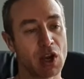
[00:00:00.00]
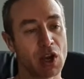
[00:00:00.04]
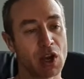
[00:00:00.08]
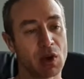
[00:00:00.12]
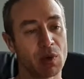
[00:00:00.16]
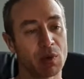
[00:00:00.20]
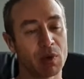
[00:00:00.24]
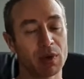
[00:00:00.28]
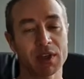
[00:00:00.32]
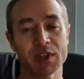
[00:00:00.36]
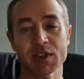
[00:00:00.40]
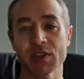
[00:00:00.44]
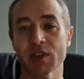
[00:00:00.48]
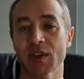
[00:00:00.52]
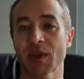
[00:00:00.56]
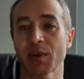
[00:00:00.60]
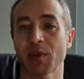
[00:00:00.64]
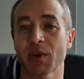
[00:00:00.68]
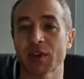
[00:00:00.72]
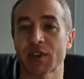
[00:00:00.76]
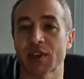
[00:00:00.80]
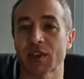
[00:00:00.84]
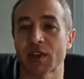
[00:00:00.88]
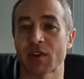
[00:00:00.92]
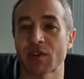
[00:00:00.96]
When I talk
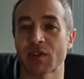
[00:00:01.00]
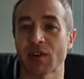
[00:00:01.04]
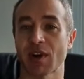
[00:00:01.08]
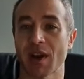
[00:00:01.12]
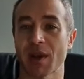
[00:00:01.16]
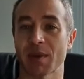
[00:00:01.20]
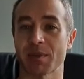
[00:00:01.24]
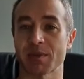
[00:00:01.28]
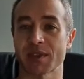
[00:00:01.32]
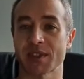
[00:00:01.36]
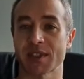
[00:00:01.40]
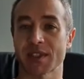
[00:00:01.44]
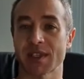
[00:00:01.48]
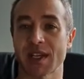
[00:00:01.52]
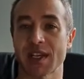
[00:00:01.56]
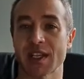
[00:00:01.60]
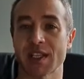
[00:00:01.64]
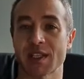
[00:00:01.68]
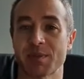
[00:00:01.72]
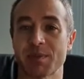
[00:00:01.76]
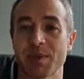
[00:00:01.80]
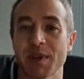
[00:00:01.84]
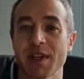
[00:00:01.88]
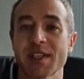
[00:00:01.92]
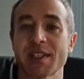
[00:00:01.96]
about cramps, it's
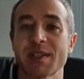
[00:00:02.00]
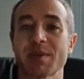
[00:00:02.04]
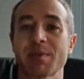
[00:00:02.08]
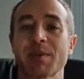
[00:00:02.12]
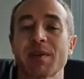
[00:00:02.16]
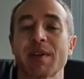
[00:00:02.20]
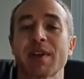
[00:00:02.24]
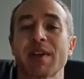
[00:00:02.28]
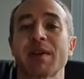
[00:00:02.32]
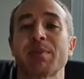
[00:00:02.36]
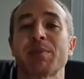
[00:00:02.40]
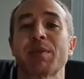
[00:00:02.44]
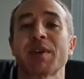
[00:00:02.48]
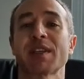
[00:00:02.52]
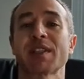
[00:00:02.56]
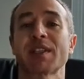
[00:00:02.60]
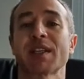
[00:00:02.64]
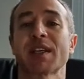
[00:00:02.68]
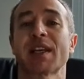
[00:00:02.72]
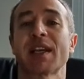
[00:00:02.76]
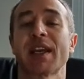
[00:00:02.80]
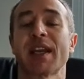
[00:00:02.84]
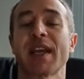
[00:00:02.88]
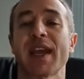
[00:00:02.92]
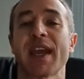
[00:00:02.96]

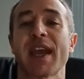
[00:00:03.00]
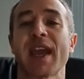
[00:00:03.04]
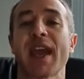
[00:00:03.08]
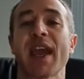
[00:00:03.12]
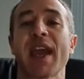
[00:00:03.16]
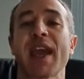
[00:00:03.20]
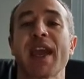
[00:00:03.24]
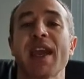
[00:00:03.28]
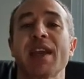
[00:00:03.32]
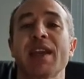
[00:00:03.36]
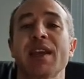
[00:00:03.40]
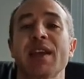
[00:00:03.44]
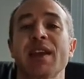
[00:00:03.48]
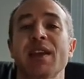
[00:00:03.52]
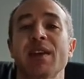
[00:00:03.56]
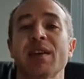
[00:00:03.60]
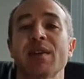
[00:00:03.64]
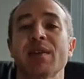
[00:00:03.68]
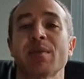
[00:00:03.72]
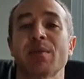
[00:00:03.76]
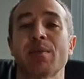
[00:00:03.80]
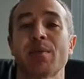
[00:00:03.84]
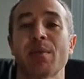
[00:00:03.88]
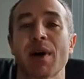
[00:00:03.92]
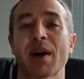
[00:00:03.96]
basically
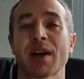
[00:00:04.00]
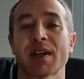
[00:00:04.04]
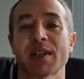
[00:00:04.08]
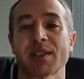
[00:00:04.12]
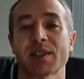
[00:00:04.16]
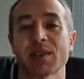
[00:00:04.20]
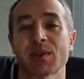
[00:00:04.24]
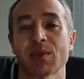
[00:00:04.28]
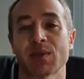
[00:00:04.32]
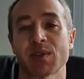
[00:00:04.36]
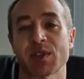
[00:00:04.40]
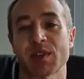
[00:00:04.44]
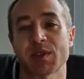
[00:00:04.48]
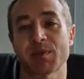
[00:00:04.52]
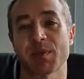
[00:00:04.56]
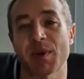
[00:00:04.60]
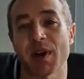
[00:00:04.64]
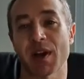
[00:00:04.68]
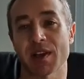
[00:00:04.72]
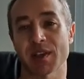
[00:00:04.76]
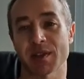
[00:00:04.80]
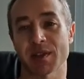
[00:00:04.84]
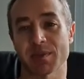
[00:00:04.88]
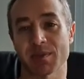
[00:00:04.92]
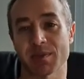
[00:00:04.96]
any muscle
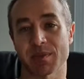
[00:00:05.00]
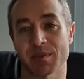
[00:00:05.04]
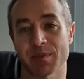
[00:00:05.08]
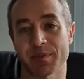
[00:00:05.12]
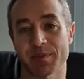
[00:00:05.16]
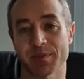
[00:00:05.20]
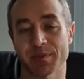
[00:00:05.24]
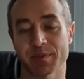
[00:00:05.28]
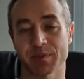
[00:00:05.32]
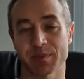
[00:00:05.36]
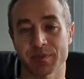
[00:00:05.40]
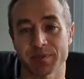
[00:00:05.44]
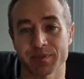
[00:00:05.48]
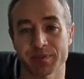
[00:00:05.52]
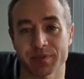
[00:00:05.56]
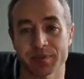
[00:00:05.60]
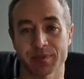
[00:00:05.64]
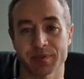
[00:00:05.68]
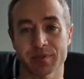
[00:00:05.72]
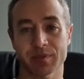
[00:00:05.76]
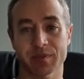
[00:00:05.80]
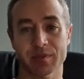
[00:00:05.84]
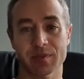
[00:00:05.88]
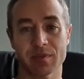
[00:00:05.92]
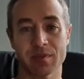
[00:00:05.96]
spasm.
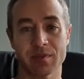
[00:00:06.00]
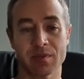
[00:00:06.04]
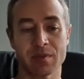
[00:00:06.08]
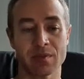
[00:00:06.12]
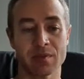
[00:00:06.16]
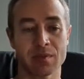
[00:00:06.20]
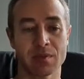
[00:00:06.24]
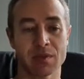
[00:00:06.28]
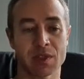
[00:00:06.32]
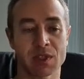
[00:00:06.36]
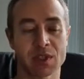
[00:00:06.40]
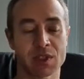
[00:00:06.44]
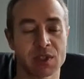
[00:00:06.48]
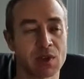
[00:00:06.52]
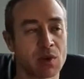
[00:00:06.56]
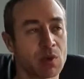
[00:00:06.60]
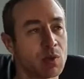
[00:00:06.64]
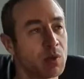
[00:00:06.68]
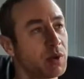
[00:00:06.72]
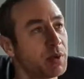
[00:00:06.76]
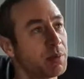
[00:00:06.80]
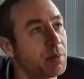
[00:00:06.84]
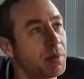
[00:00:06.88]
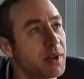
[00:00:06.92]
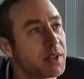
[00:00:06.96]
So
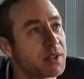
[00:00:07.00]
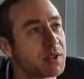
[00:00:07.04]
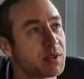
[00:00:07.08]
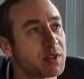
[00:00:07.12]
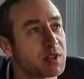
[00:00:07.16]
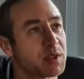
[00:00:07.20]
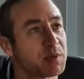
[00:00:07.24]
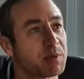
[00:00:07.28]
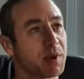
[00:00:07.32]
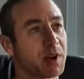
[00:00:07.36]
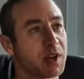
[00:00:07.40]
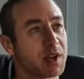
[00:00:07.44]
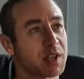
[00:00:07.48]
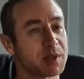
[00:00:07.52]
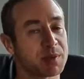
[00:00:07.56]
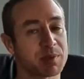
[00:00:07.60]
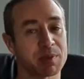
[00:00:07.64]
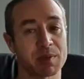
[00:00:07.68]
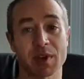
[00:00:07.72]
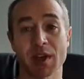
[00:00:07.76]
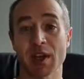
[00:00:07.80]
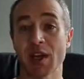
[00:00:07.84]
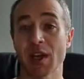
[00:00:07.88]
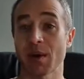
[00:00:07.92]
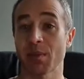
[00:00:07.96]
what muscle spasm?
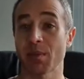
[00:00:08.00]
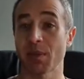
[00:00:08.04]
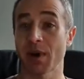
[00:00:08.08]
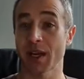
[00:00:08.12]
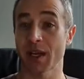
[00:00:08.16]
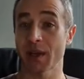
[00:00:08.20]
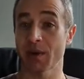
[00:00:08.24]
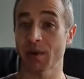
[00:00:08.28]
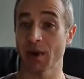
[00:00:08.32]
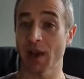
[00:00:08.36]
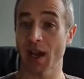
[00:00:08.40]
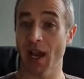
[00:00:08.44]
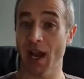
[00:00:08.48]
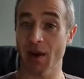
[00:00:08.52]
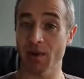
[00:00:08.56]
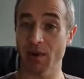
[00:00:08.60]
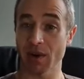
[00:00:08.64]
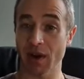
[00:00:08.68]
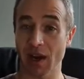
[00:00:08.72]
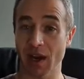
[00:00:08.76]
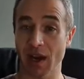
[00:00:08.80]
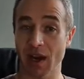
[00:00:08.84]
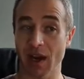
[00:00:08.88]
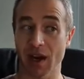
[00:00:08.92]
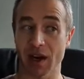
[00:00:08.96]
By the way, our
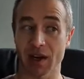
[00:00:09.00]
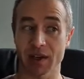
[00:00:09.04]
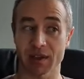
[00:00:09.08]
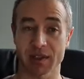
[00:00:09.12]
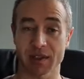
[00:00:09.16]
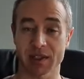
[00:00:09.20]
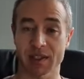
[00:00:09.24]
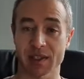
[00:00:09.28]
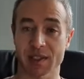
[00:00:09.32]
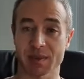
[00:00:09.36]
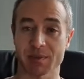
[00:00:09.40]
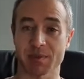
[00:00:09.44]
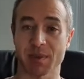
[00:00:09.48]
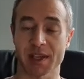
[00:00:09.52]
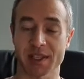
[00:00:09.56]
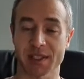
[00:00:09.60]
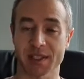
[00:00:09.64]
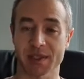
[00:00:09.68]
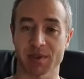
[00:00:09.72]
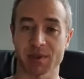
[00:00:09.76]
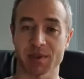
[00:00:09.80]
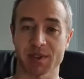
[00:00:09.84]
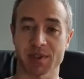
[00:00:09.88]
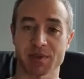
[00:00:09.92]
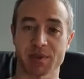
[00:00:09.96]
heart is
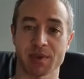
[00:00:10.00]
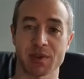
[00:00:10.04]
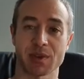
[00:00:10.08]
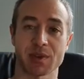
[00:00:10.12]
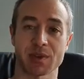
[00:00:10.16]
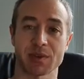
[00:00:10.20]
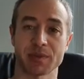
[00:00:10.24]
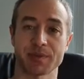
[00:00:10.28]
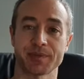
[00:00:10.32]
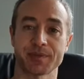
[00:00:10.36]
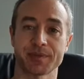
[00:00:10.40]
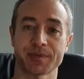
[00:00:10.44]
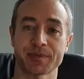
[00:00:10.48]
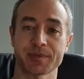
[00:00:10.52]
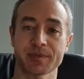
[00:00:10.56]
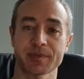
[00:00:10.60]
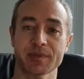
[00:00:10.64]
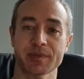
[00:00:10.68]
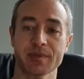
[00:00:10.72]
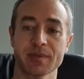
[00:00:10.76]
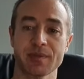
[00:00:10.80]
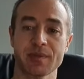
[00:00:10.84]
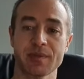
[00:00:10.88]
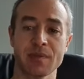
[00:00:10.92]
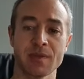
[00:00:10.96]
muscle as well.
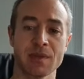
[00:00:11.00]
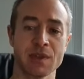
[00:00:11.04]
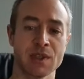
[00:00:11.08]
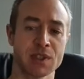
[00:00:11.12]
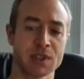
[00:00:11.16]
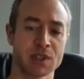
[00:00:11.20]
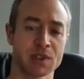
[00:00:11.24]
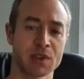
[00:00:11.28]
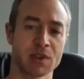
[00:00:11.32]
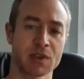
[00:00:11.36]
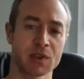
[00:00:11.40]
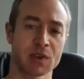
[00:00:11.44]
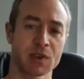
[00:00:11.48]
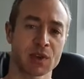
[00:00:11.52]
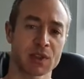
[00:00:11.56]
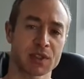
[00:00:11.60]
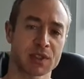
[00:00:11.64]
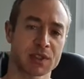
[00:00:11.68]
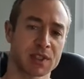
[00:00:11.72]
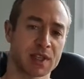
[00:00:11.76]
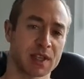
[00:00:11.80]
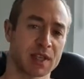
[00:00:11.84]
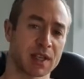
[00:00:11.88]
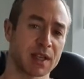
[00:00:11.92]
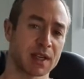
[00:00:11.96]
So you got,
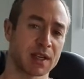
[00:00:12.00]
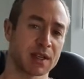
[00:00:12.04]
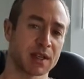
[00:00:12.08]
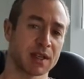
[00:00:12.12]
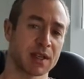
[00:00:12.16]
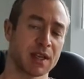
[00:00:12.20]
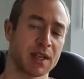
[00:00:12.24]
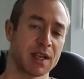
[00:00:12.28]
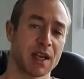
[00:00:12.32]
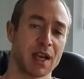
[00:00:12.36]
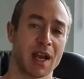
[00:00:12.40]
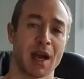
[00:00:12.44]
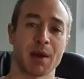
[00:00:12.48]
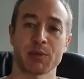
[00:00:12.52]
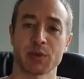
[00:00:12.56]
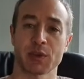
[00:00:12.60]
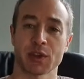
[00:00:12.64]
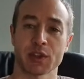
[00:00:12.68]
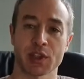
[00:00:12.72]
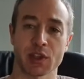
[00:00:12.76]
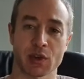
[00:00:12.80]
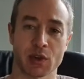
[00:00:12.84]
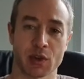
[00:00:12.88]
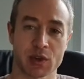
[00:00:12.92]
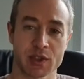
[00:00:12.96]
I'm not
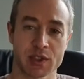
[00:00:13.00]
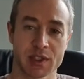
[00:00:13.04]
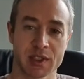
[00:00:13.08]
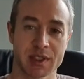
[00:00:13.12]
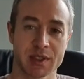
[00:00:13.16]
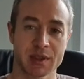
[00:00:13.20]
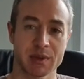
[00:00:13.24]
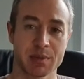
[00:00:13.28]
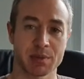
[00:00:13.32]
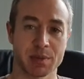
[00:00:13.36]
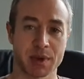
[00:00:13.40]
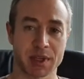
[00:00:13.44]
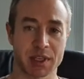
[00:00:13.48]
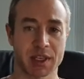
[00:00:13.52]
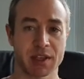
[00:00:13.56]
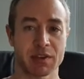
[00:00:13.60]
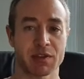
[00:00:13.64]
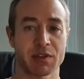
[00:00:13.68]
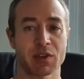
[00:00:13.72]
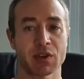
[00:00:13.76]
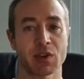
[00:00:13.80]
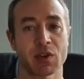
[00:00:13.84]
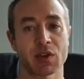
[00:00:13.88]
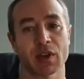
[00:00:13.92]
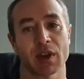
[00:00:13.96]
a doctor, but if
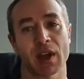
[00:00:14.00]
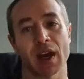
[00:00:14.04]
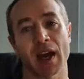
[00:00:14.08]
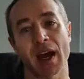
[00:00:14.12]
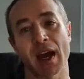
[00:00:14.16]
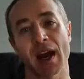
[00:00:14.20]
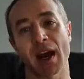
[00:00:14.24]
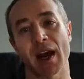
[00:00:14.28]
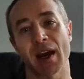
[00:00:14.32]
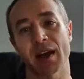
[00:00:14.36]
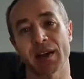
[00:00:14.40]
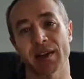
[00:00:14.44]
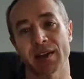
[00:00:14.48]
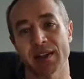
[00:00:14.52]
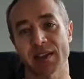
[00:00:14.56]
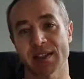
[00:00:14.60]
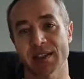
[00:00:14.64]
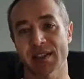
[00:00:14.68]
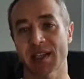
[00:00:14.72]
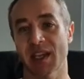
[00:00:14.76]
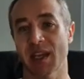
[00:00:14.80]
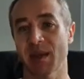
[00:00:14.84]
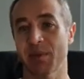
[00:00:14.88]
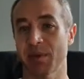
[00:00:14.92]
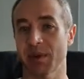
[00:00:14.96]
you got heart that's
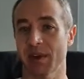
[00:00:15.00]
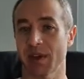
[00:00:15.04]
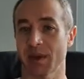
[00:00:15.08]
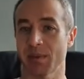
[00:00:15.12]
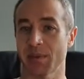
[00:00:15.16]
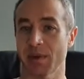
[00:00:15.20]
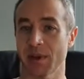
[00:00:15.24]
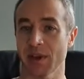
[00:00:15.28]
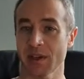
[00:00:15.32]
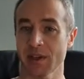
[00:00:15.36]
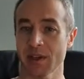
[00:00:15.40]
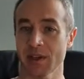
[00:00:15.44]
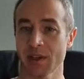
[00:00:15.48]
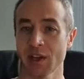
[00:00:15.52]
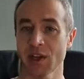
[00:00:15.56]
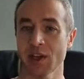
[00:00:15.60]
skipping a bit,